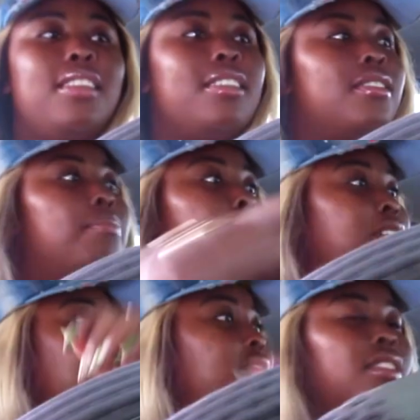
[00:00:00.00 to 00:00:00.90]
there's a
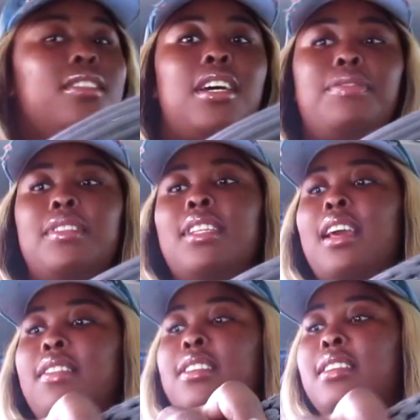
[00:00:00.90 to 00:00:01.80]
bunch of stuff on the
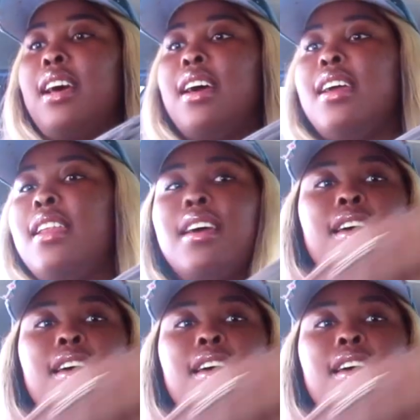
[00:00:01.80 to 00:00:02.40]
other side.